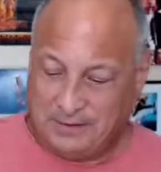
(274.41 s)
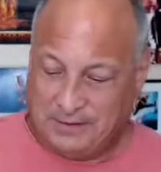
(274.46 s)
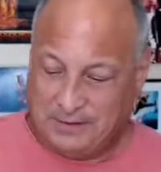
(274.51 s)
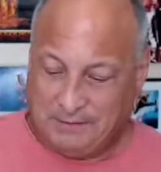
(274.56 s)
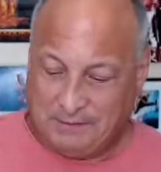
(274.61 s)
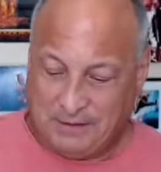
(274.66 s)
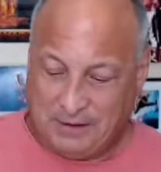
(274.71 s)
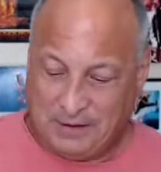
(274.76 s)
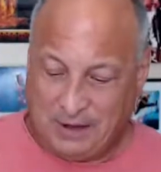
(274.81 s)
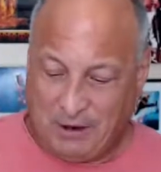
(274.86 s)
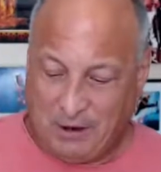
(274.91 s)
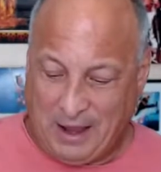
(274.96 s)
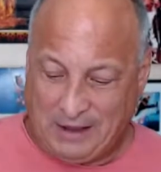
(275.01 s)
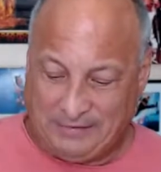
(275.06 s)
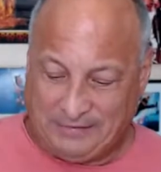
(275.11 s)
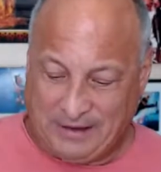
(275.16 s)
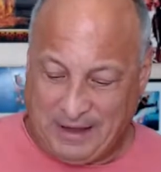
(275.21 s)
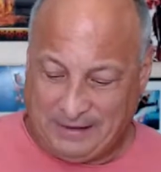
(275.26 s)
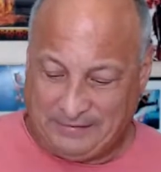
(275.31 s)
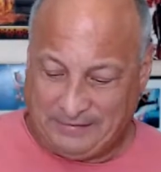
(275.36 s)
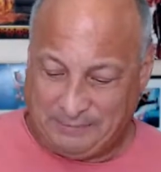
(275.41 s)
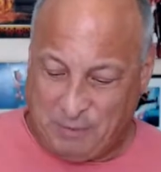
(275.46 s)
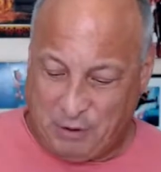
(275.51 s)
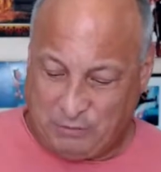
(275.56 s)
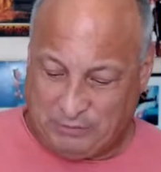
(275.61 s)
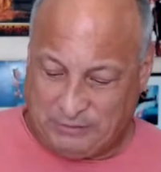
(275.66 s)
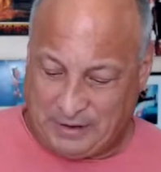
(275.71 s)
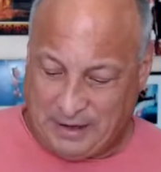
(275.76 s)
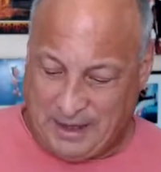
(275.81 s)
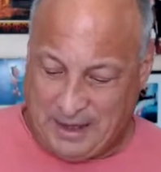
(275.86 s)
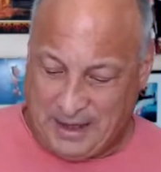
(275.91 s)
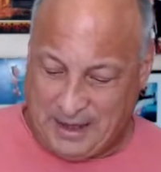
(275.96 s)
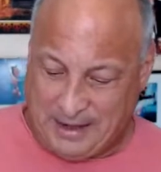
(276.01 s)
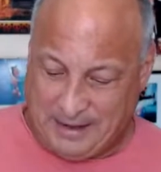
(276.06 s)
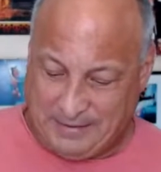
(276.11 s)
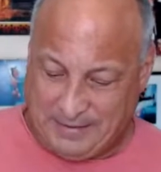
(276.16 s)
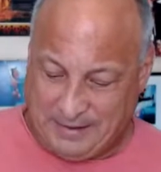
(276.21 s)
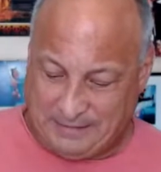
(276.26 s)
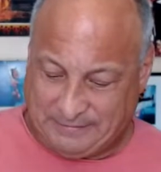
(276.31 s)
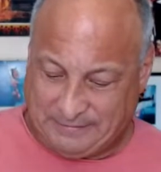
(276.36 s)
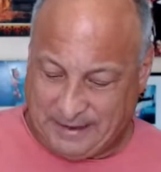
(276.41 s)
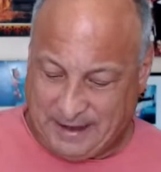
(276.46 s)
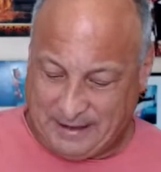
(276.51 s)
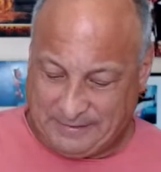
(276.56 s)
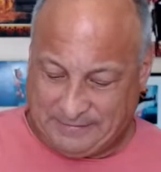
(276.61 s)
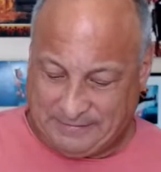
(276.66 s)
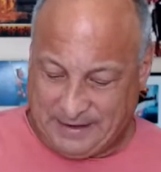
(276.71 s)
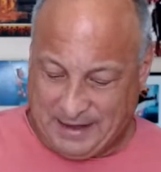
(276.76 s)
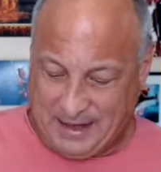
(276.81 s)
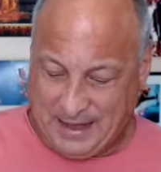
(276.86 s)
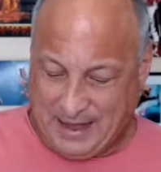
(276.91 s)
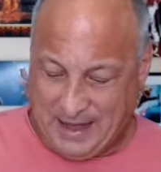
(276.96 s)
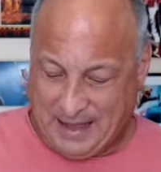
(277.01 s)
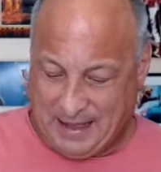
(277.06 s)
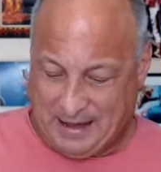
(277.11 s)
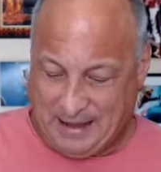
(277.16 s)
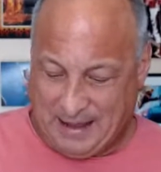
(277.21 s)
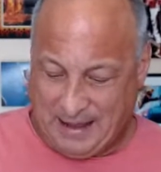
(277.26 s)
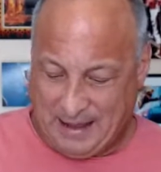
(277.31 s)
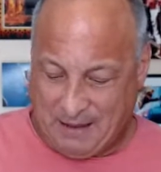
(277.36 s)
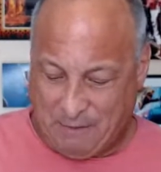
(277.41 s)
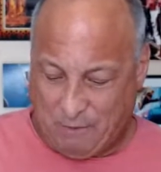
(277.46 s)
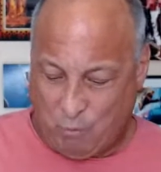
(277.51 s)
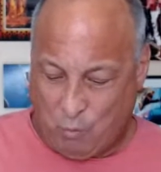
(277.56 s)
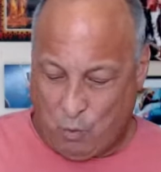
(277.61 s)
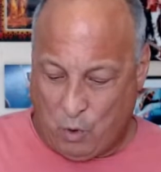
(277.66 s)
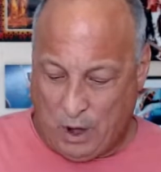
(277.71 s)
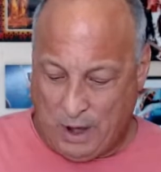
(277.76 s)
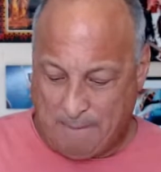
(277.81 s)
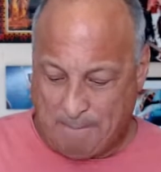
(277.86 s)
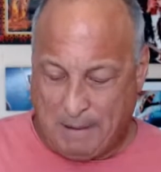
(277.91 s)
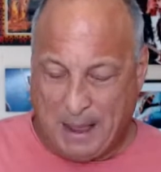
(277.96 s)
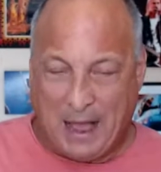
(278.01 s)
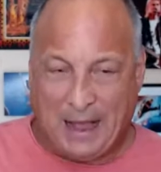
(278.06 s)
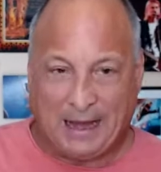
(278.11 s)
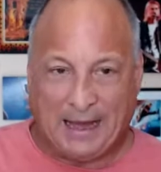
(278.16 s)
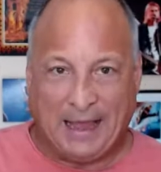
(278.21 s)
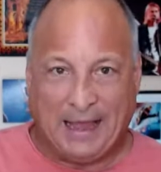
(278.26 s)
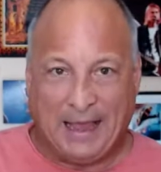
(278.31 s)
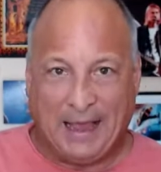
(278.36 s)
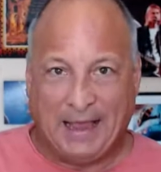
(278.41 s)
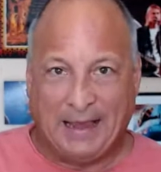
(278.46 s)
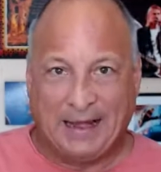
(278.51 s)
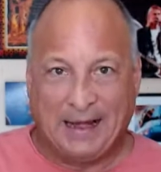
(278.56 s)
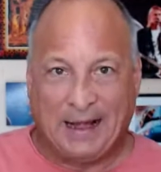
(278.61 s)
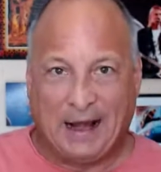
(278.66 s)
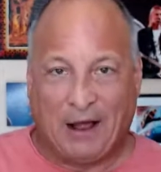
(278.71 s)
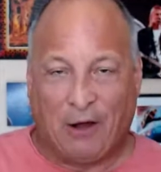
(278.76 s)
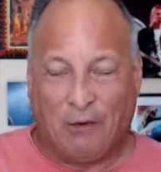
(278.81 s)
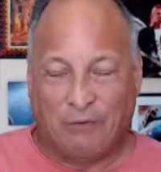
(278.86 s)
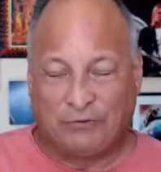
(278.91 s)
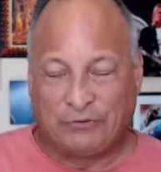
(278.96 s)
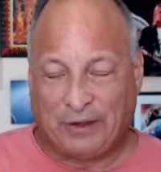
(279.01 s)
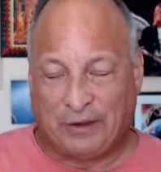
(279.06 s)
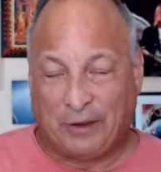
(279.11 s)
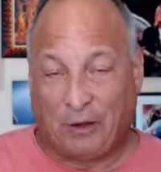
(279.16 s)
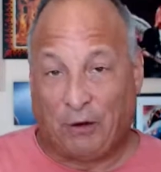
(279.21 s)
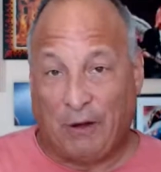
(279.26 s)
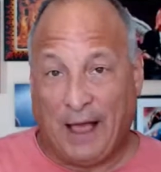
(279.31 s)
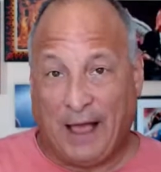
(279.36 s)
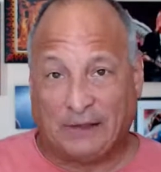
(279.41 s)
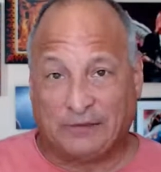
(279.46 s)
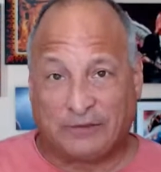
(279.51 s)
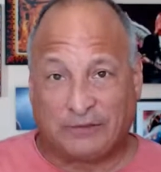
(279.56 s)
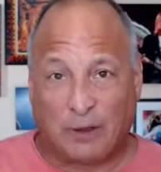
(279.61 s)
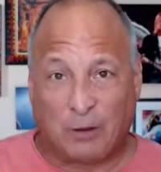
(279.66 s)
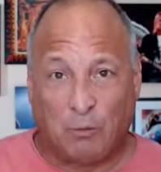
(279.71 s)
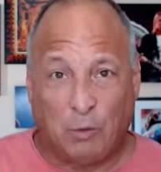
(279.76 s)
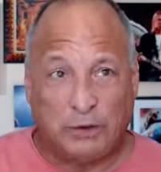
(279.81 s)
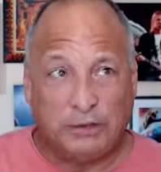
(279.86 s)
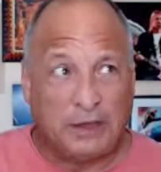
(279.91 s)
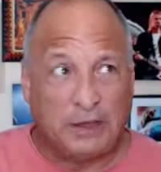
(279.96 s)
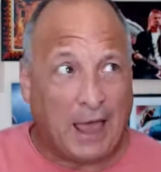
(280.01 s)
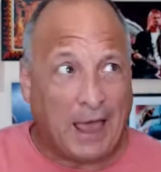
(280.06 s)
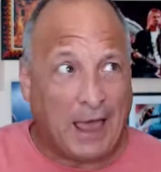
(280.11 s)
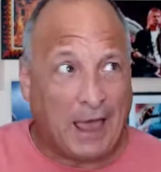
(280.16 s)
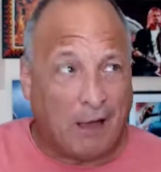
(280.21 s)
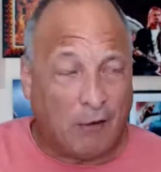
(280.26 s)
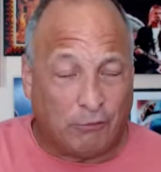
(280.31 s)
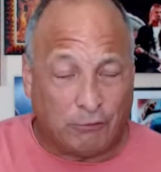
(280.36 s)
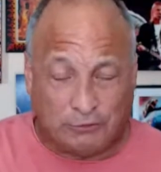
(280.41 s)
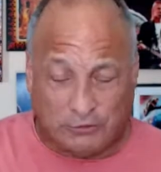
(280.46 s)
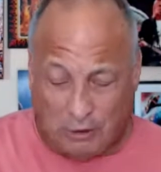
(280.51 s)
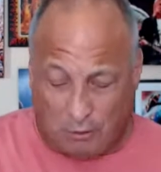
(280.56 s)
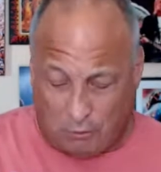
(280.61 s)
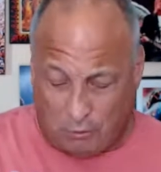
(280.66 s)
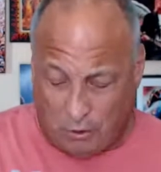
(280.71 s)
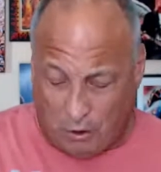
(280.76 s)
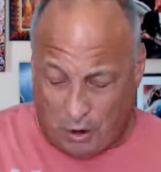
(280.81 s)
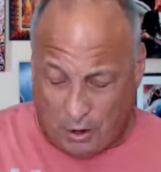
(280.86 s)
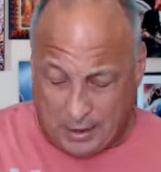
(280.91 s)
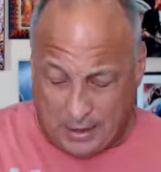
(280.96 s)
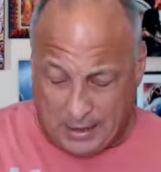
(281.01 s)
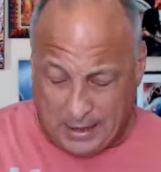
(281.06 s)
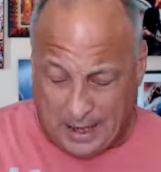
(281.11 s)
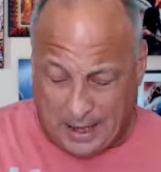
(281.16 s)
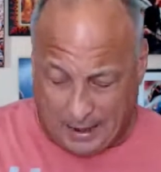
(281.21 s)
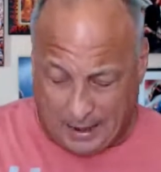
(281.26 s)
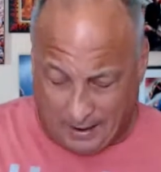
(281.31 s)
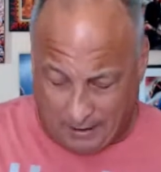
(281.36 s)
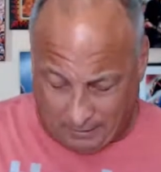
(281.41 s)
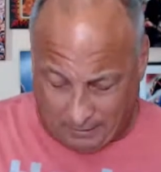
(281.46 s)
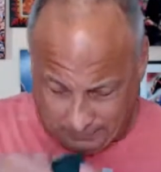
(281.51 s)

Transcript: you know, I smoked a hit of this last night and it one bong hit. And then all of a sudden the whole house is like, what the hell is going on in there?